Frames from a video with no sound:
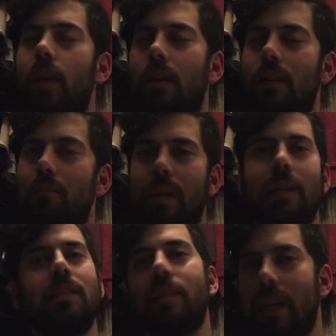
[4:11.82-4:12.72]

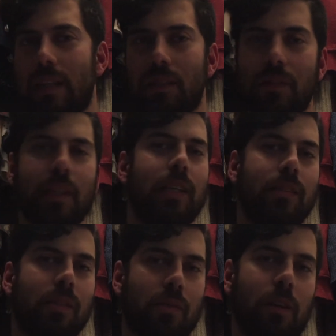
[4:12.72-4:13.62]
Independence Days are the
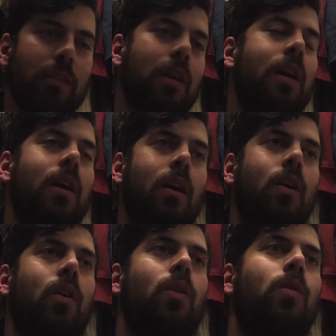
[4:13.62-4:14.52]
easiest ones.
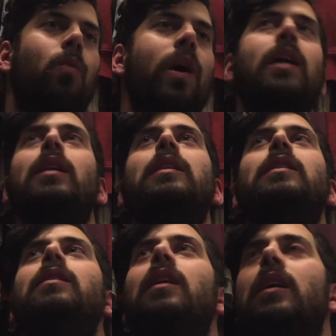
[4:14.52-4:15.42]
When
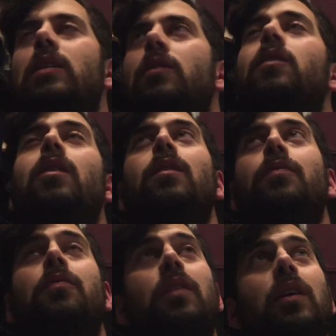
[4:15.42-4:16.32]
did they throw
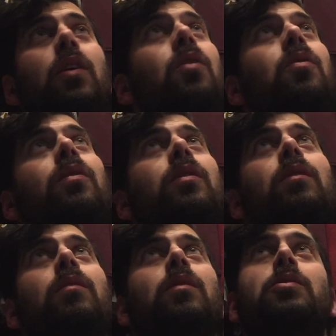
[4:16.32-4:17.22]
off the yoke
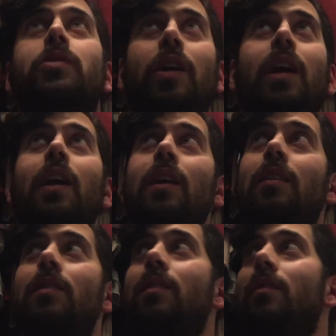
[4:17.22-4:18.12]
and the
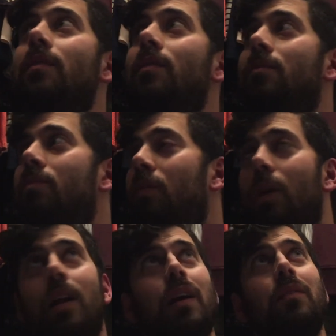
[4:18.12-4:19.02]
chain and the
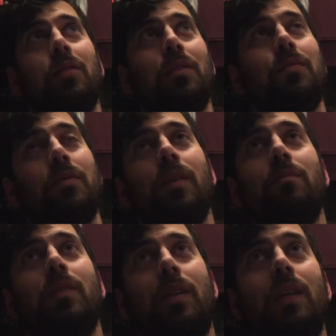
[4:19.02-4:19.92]
whatever
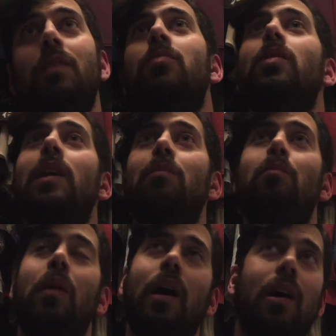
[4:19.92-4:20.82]
from the evil
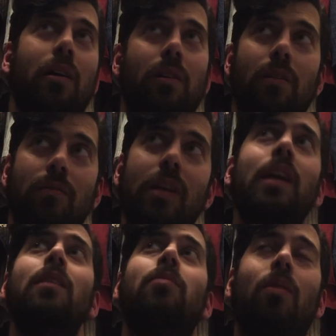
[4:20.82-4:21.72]
empire of
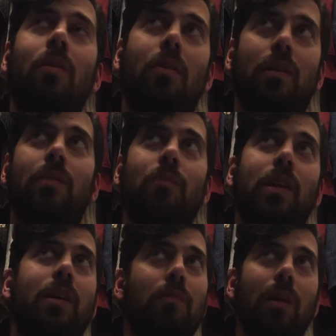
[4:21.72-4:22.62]
evil, and
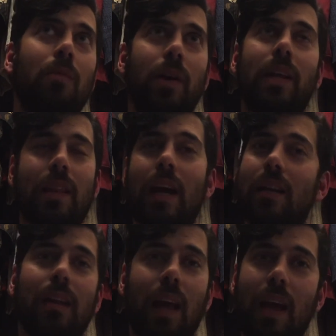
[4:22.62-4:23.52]
we commemorate
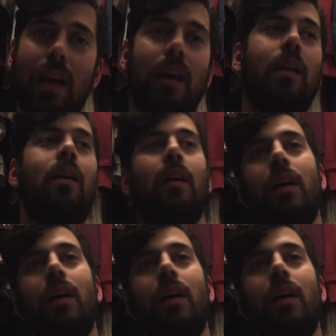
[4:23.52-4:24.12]
that day?